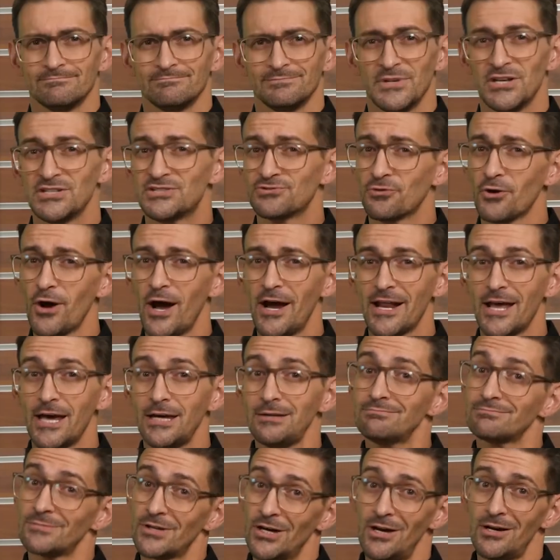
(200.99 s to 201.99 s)
It's
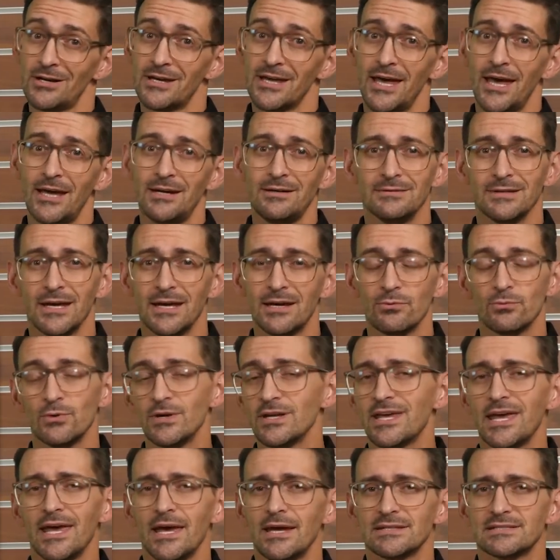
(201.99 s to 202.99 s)
Friday, again, and
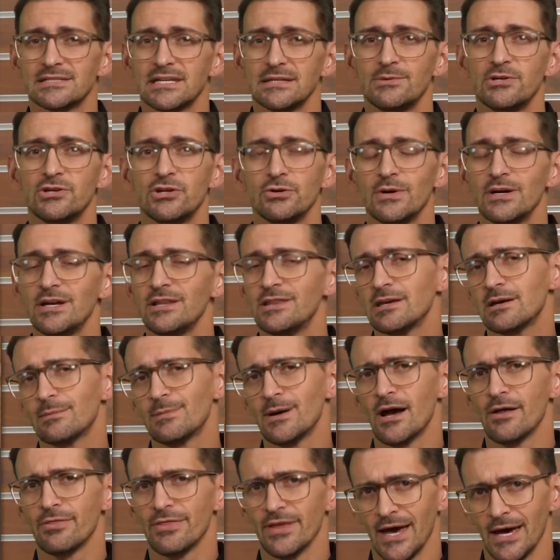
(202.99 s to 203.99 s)
we can't seem to do anything
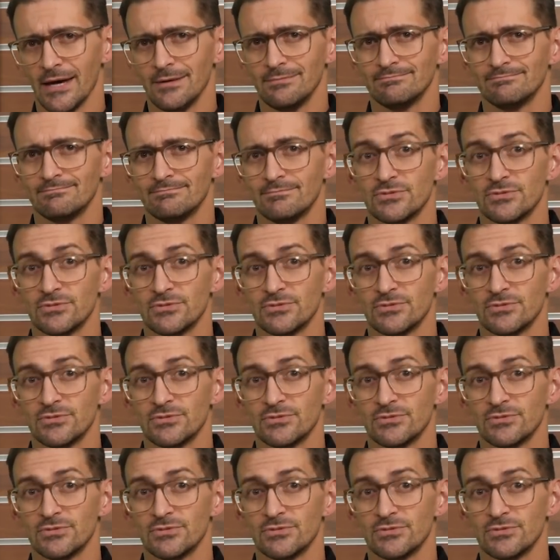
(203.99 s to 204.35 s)
about that.